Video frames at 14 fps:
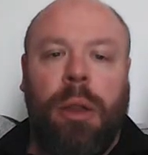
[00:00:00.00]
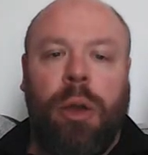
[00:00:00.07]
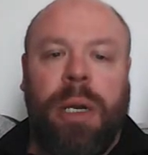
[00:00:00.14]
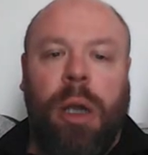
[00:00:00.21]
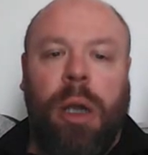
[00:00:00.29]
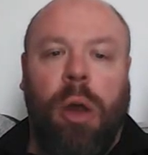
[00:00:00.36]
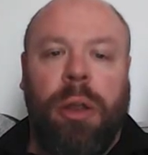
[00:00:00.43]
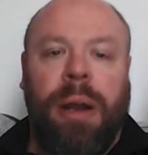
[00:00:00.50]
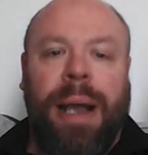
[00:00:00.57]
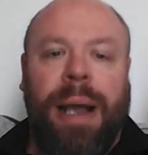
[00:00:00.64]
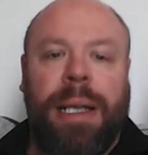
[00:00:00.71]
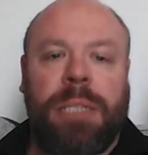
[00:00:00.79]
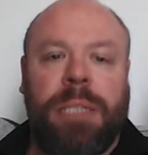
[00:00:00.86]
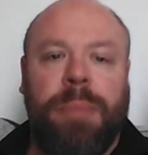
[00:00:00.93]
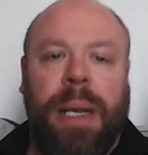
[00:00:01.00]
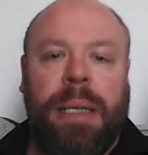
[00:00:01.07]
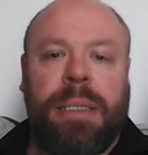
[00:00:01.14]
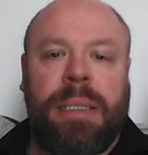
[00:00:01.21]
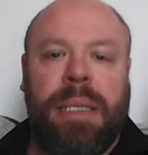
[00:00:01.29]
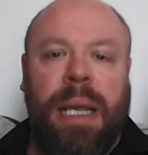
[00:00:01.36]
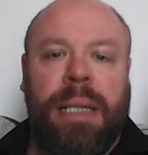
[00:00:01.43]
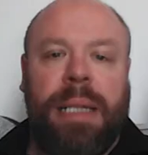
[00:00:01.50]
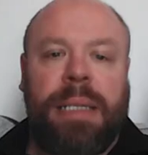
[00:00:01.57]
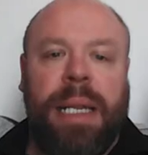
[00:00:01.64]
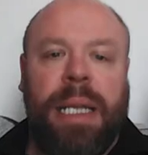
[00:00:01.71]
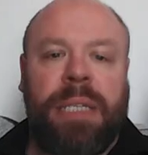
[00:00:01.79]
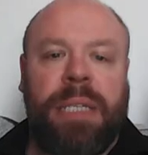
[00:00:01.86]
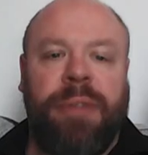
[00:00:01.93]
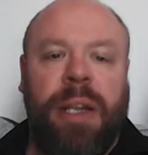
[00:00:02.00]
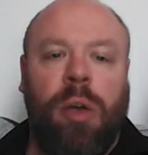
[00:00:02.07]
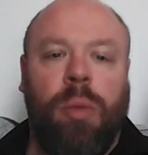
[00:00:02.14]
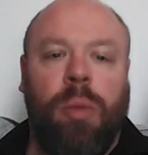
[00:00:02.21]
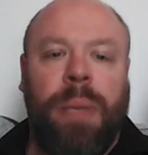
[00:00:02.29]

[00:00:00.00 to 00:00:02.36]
look at other aspects in today's video.